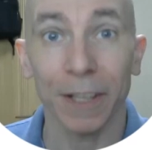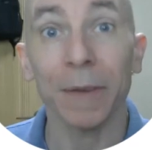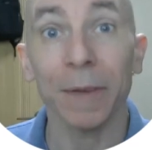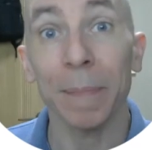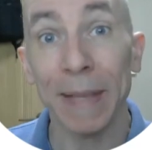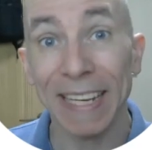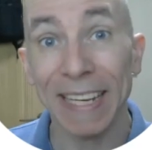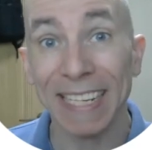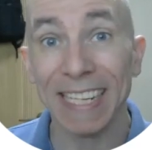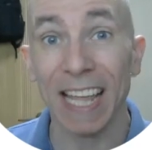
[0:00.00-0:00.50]
it
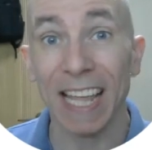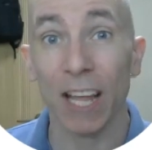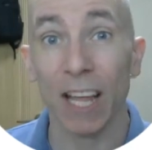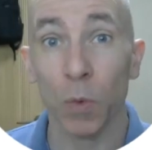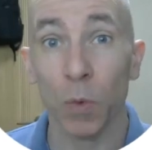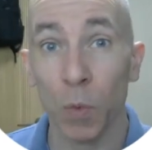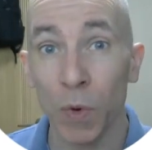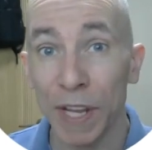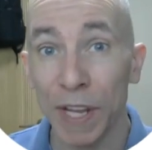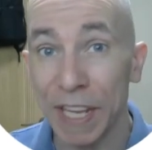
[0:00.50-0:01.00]
means that
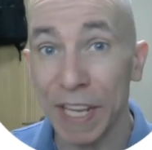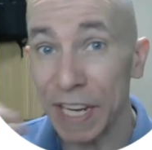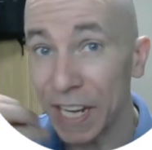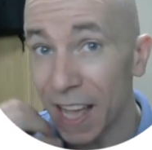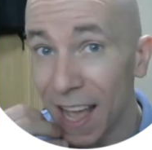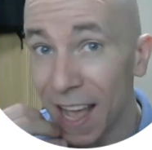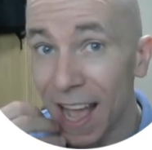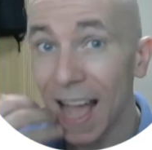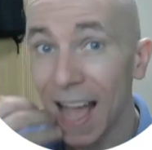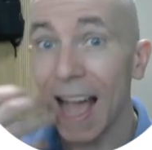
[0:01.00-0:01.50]
read
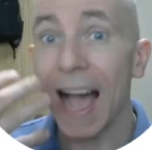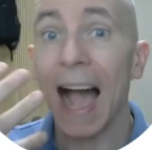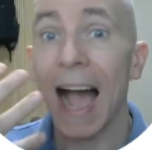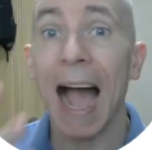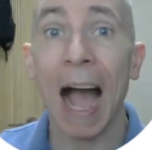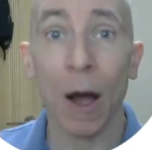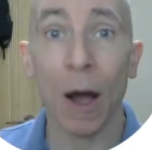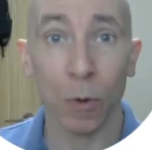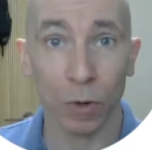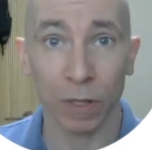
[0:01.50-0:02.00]

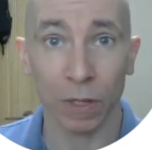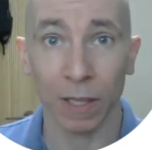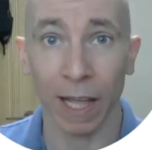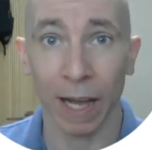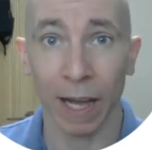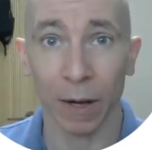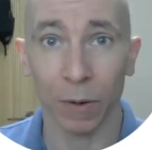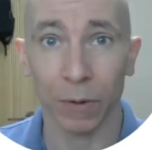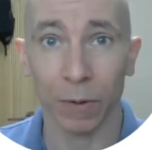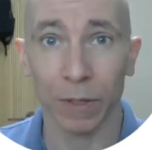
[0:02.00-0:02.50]
out
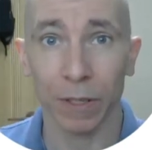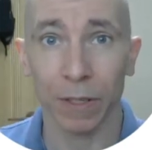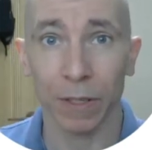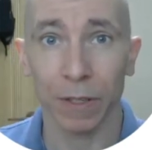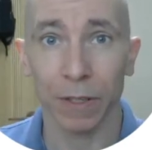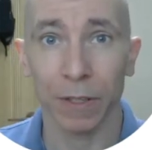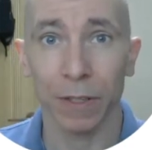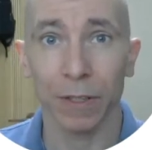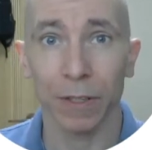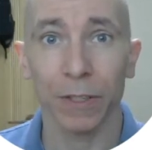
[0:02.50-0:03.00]
loud.
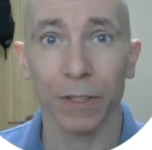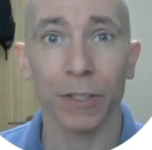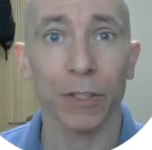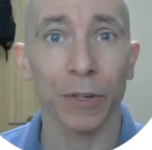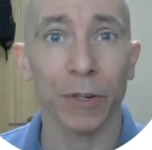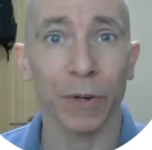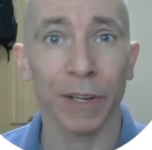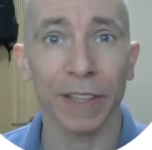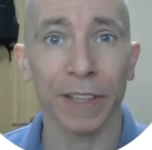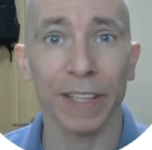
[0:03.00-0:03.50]

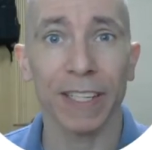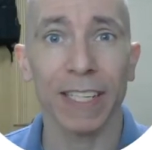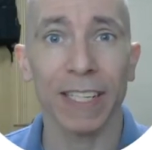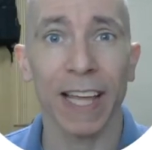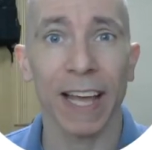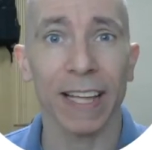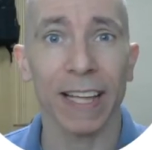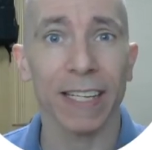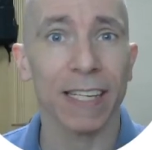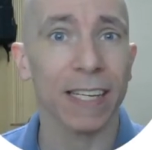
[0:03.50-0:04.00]
During the
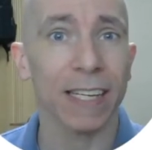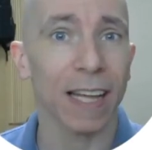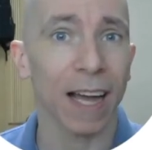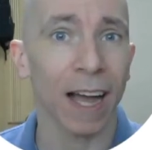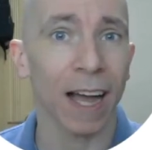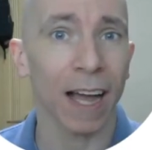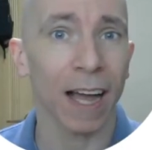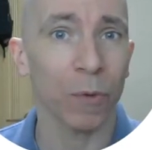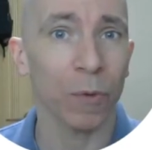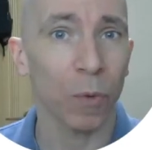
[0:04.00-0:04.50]
test,
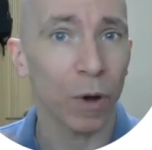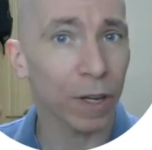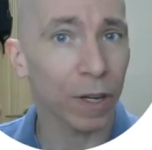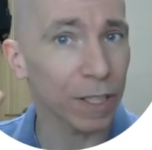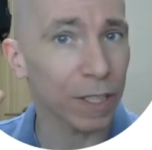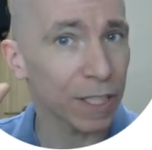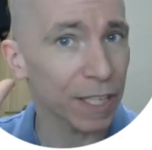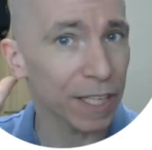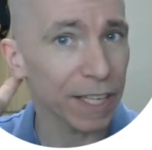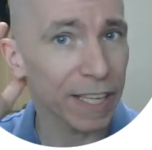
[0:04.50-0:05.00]
I
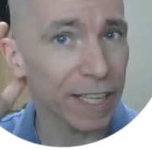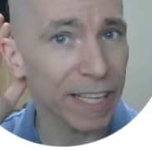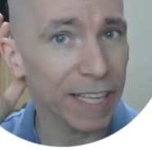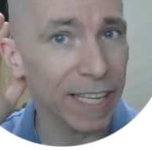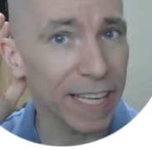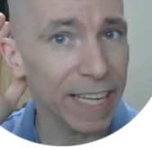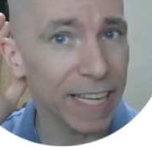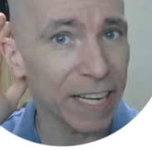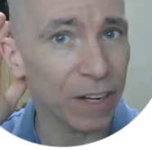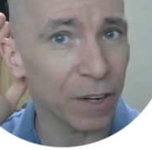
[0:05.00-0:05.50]
want to
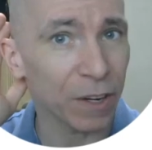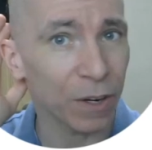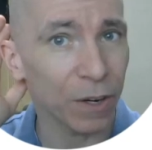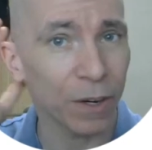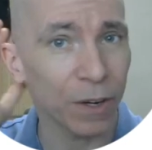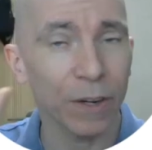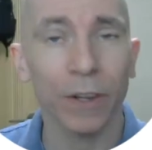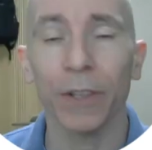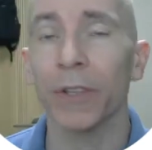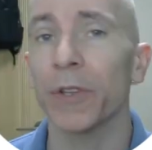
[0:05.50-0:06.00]
hear
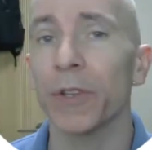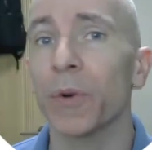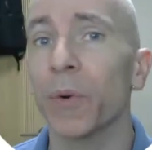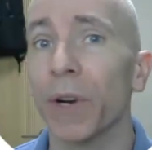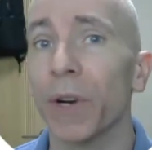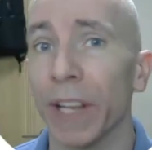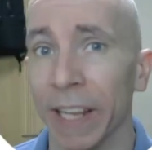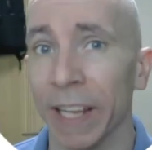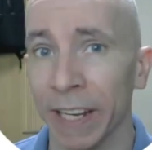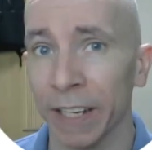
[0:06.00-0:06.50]

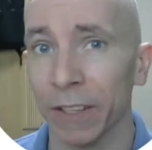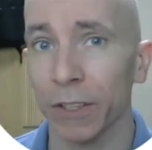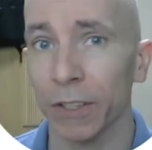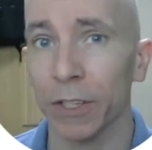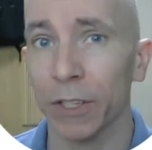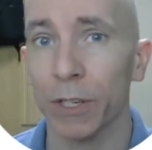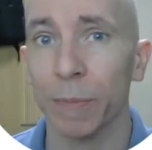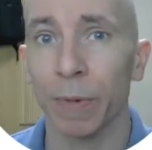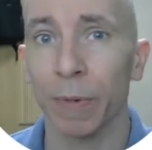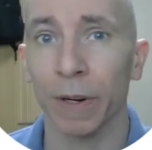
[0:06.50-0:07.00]
your
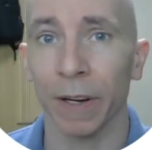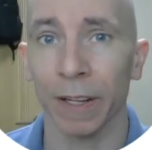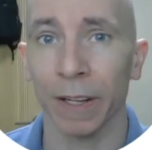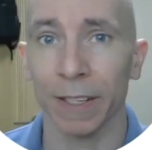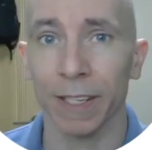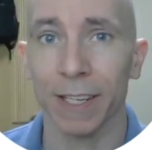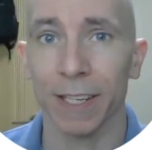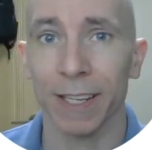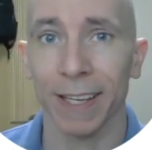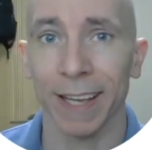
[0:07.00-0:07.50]
English
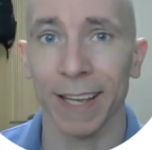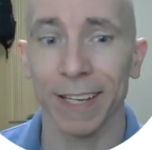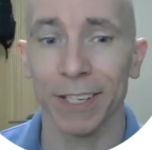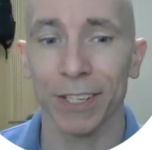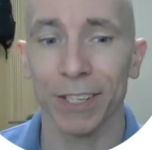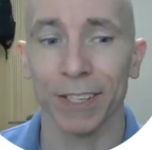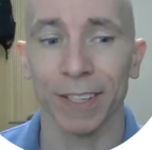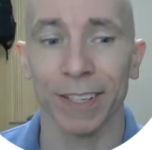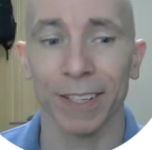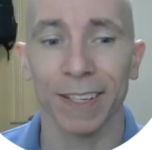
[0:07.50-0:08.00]
pronunciation.